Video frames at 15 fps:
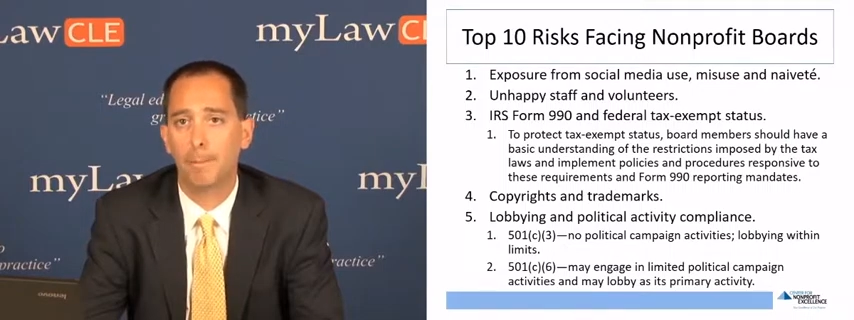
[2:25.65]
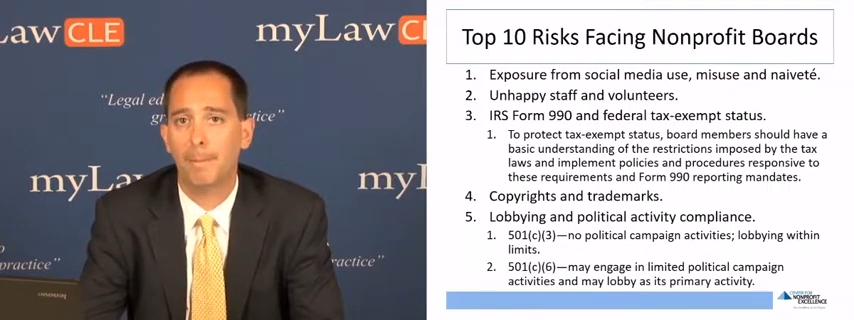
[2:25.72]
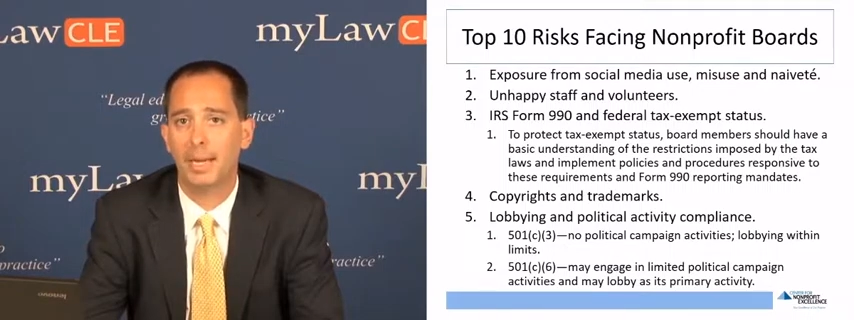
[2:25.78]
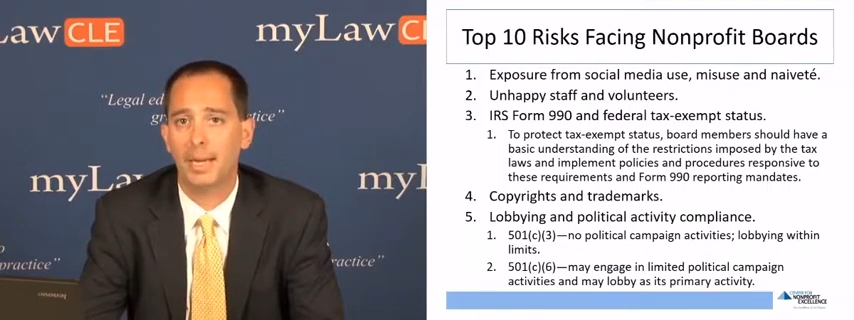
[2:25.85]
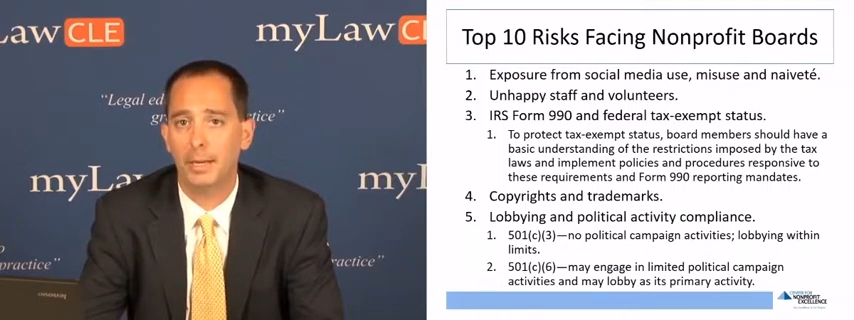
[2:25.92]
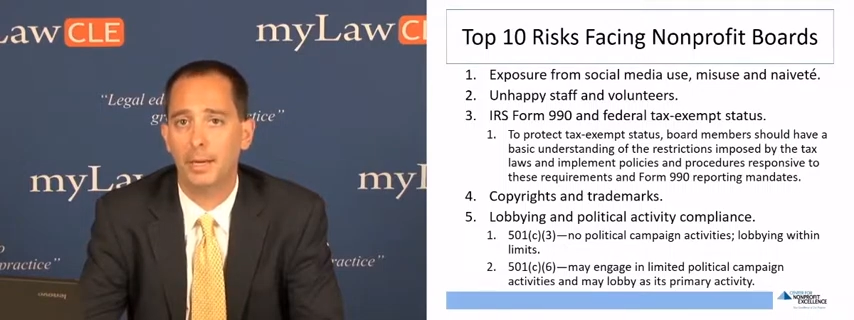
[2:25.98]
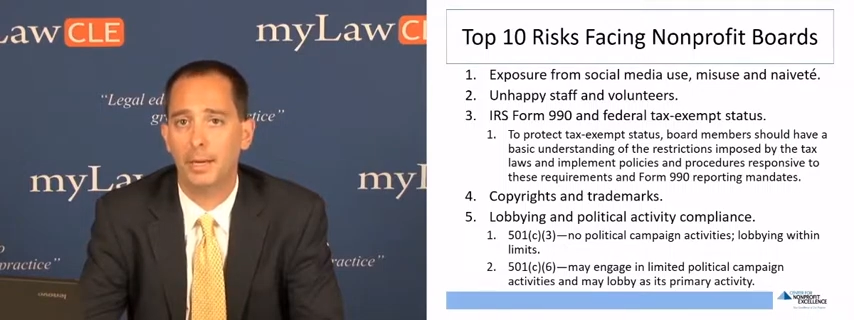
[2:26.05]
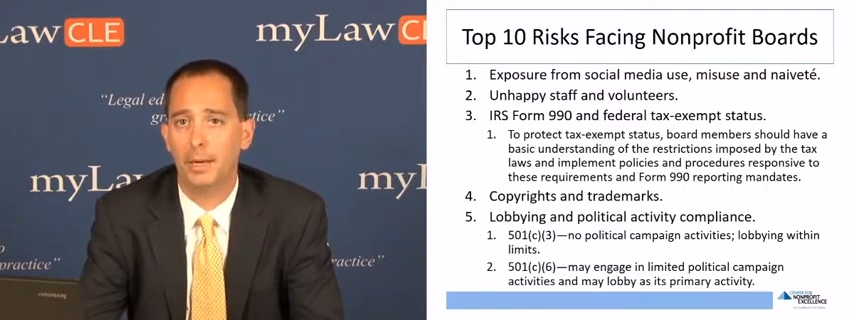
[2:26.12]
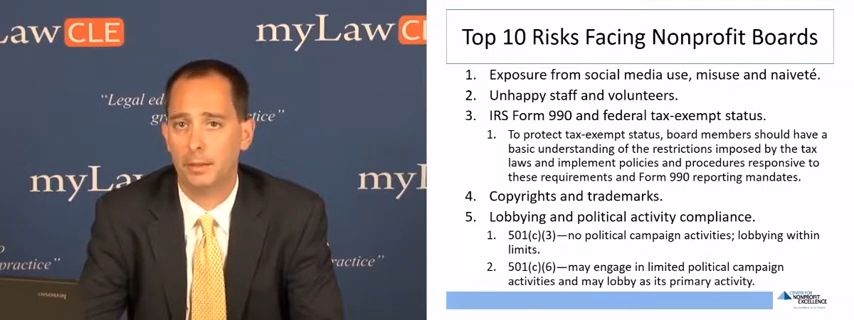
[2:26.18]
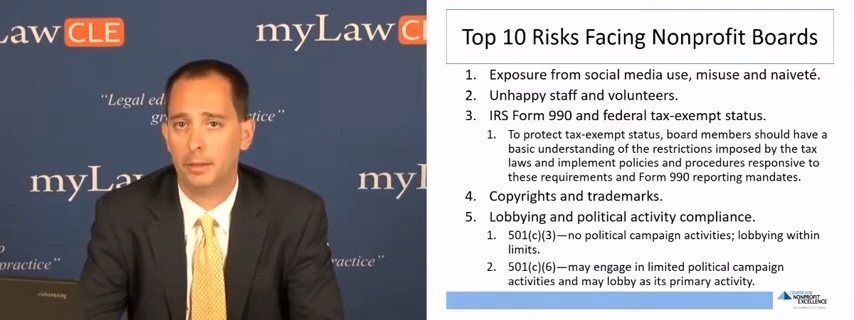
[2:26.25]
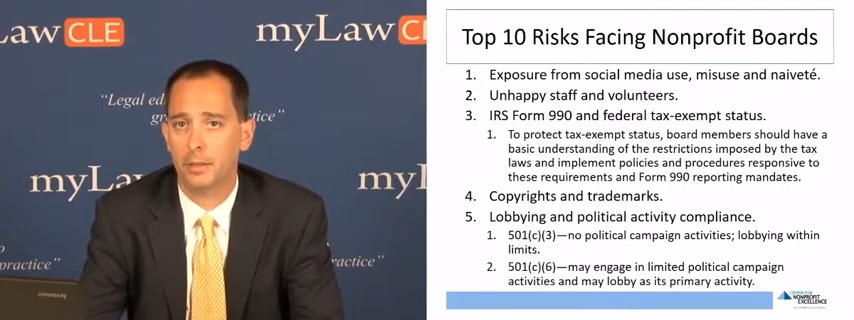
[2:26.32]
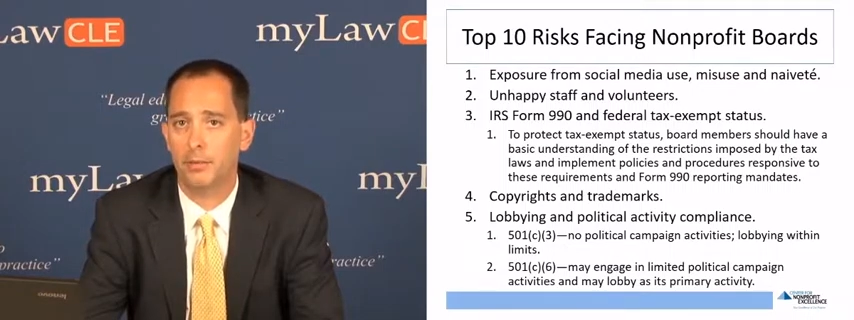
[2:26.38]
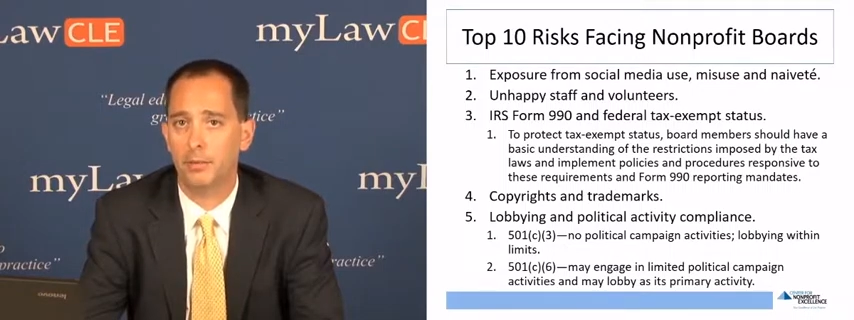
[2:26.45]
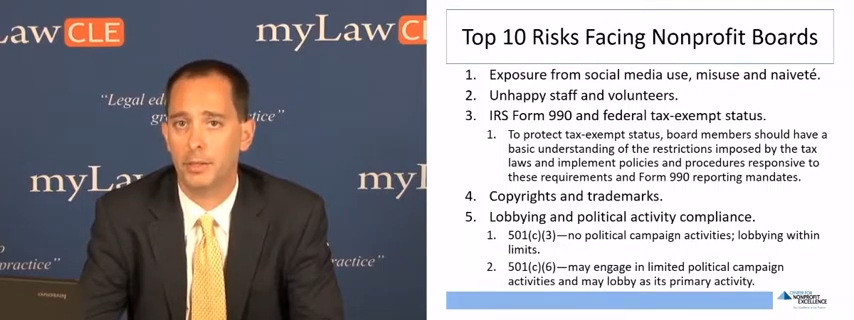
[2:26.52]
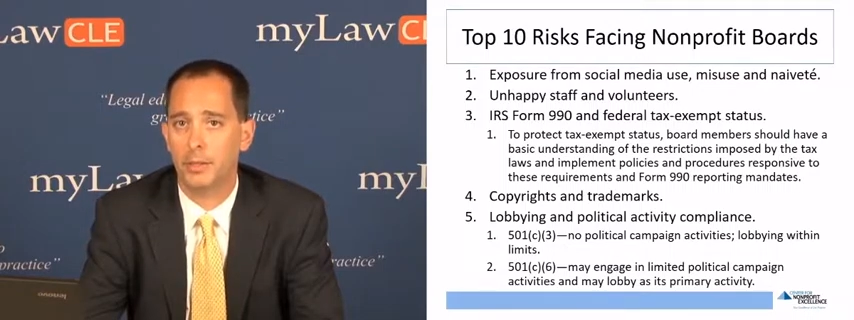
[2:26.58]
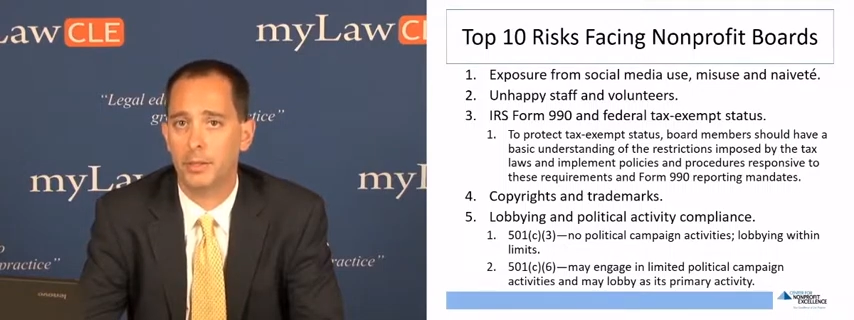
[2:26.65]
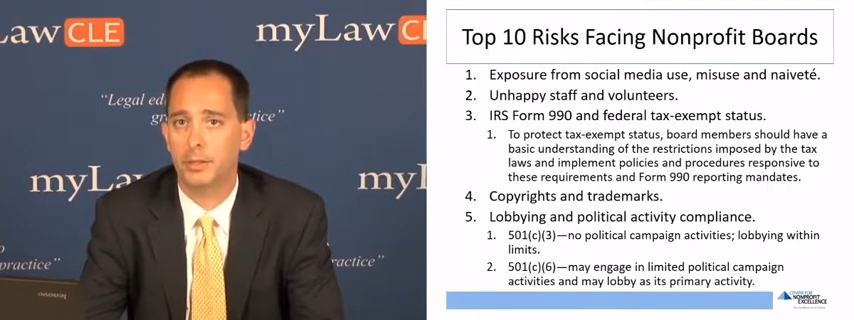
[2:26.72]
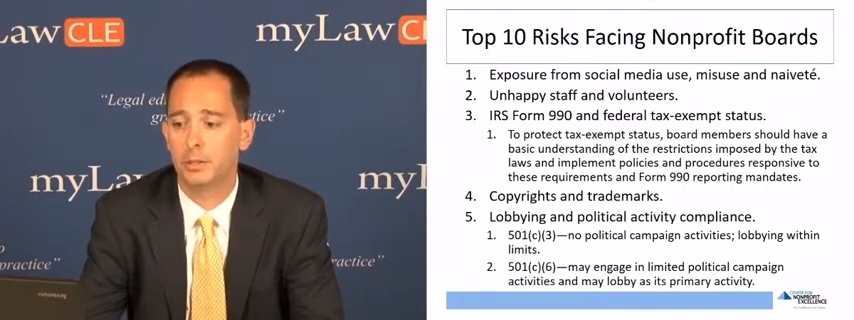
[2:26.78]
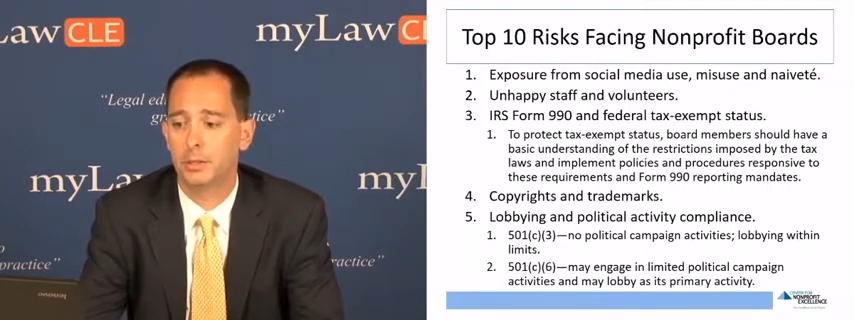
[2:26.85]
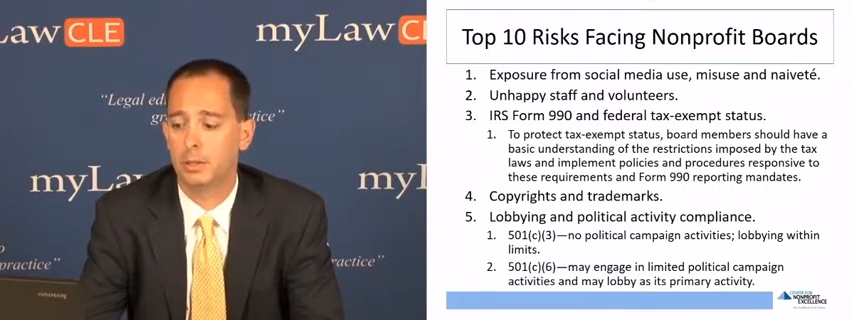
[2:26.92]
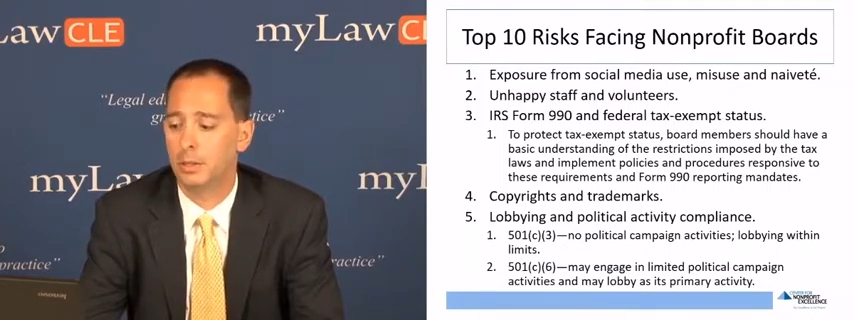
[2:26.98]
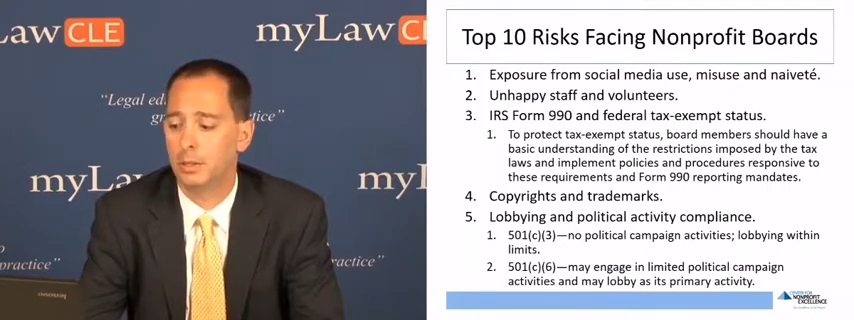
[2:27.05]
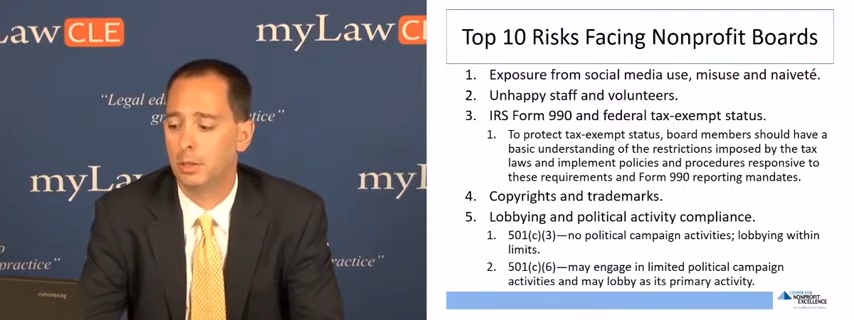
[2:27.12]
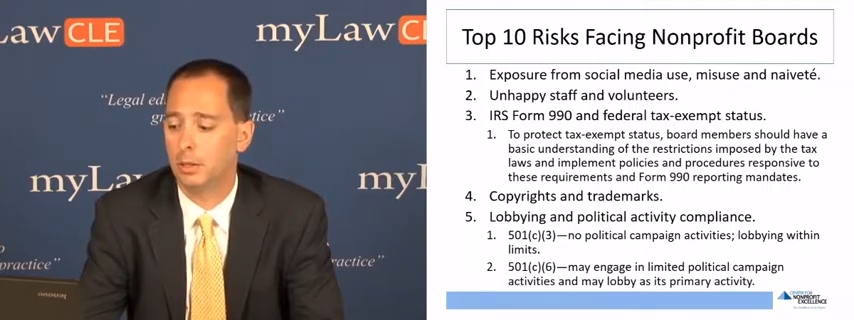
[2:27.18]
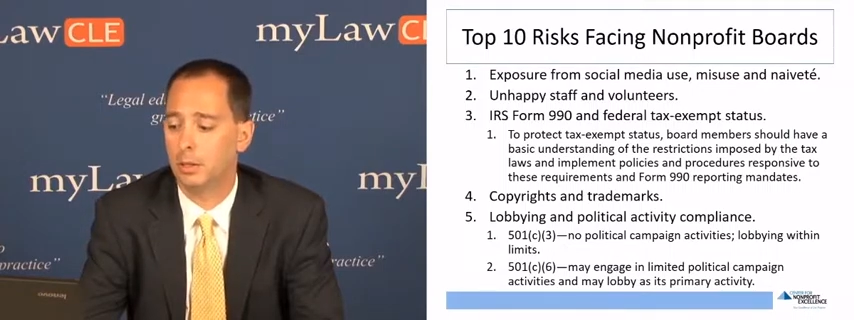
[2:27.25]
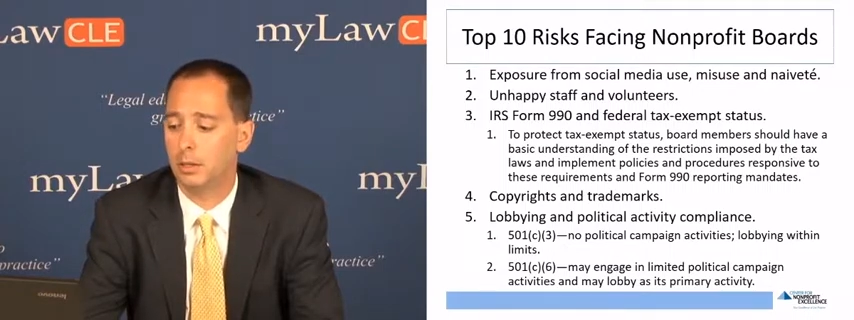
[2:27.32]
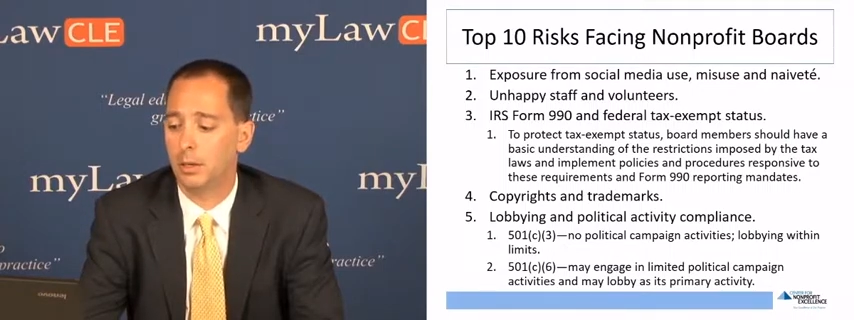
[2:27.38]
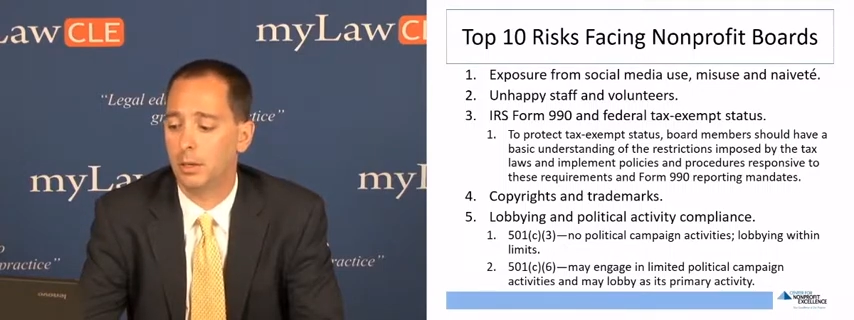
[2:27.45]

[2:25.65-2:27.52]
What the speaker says: campaign activities